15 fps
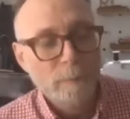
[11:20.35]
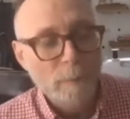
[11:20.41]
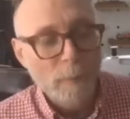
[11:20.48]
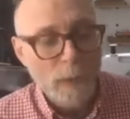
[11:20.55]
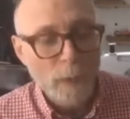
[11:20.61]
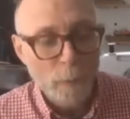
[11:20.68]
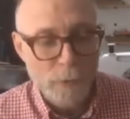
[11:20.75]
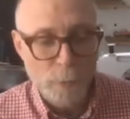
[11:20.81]

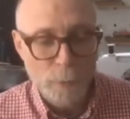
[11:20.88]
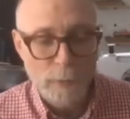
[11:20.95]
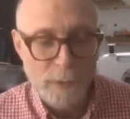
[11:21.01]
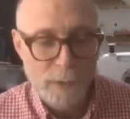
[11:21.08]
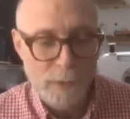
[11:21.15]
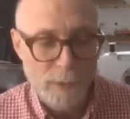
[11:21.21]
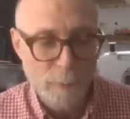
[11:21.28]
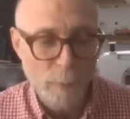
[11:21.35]
it was really
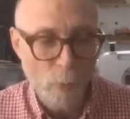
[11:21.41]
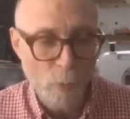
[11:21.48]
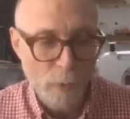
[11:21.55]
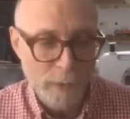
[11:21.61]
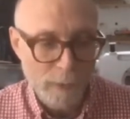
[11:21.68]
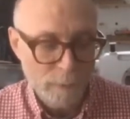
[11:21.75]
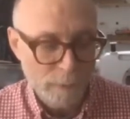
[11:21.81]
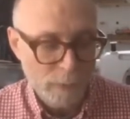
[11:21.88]
just a
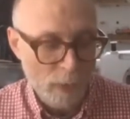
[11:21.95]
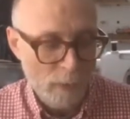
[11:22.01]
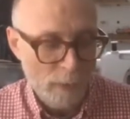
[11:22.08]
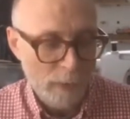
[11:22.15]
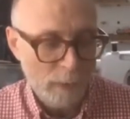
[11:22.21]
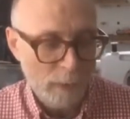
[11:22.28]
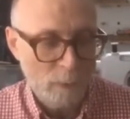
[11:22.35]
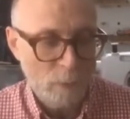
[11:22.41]
point of
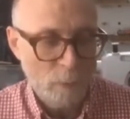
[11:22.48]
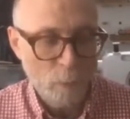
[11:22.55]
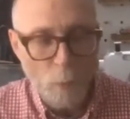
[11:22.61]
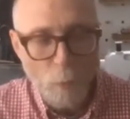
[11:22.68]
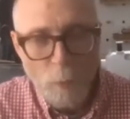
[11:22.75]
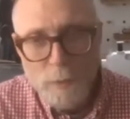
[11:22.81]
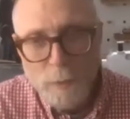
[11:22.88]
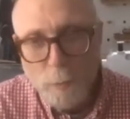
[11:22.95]
going, well,
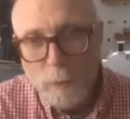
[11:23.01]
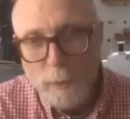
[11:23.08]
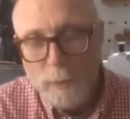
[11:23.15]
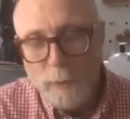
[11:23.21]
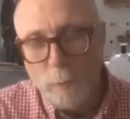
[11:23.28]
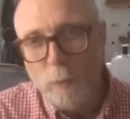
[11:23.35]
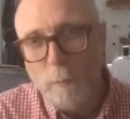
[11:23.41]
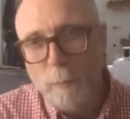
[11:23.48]
what's
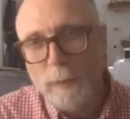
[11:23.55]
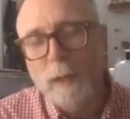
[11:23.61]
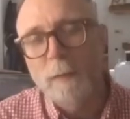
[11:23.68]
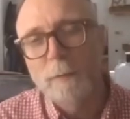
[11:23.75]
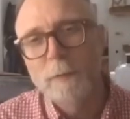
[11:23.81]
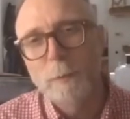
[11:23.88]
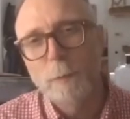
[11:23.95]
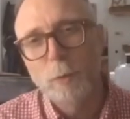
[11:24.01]
working? What am I
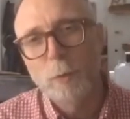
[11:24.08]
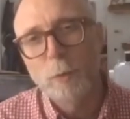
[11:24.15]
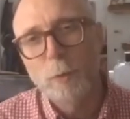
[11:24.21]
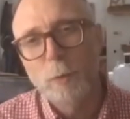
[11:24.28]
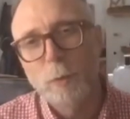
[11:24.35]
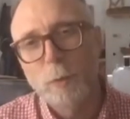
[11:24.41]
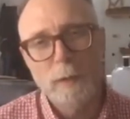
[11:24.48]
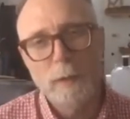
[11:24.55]
comfortable
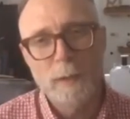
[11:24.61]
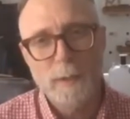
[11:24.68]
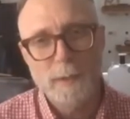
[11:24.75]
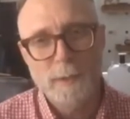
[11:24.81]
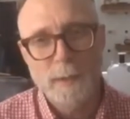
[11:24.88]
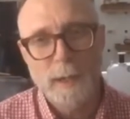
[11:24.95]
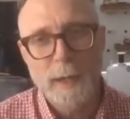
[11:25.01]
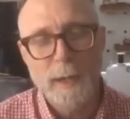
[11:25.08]
with? What can
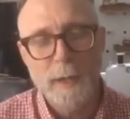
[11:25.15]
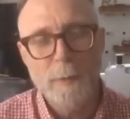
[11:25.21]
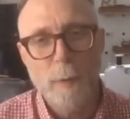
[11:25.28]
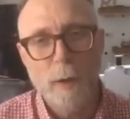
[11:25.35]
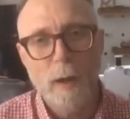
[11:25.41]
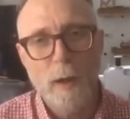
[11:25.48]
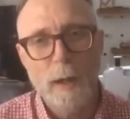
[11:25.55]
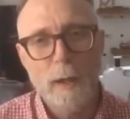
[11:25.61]
I stand
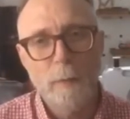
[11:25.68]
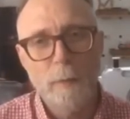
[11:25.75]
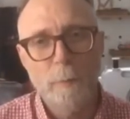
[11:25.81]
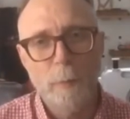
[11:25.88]
by?